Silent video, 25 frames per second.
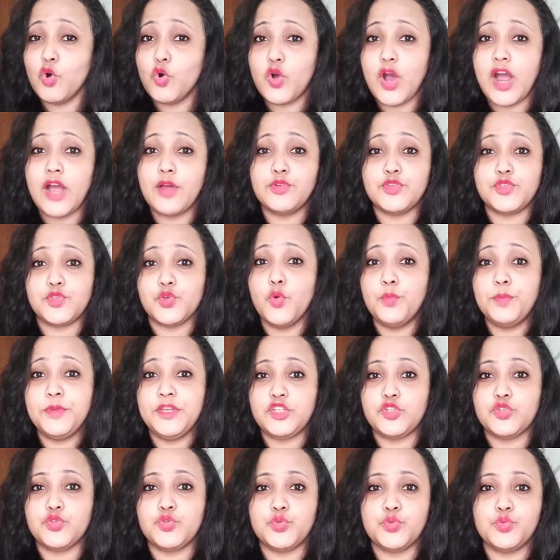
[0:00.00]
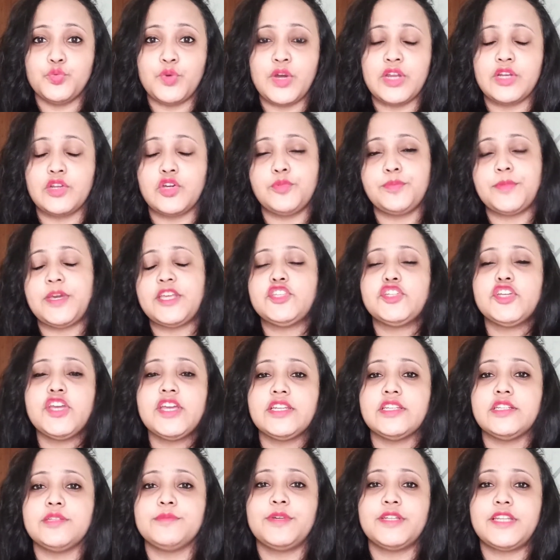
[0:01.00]
was hoping to do one on my
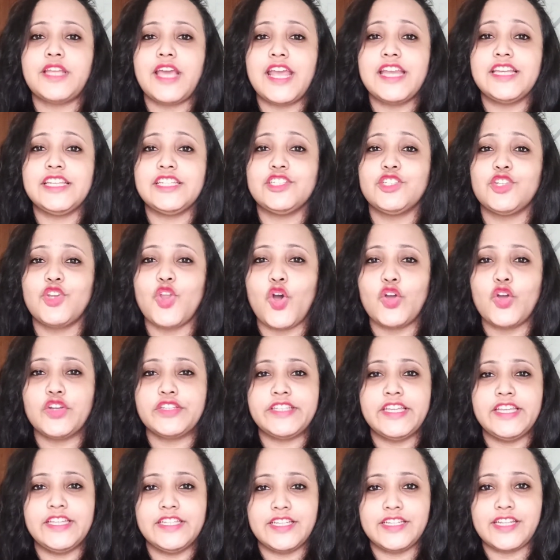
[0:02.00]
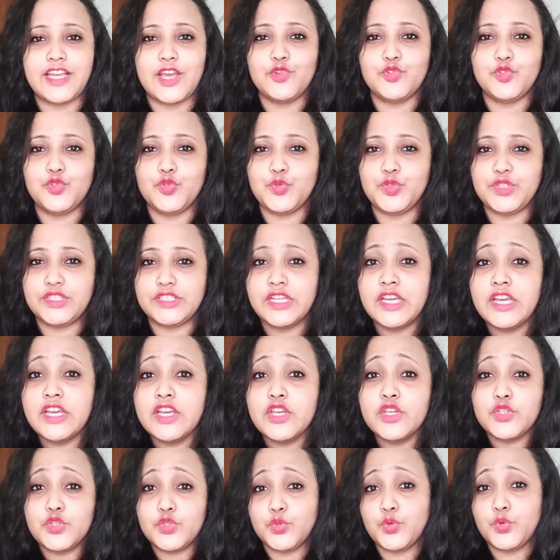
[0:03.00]
channel, but I did not think that I would do it
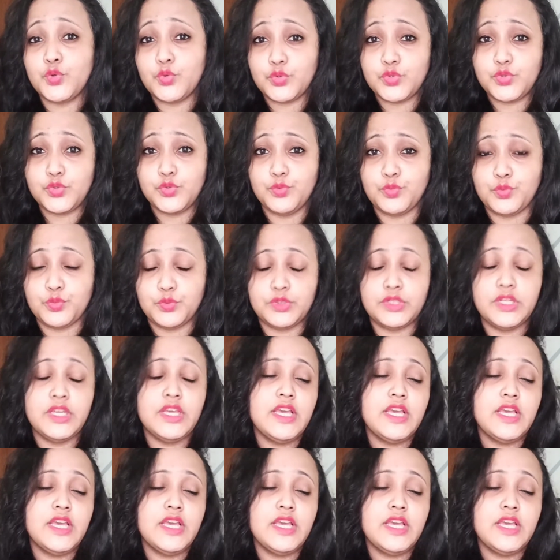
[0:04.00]
so soon.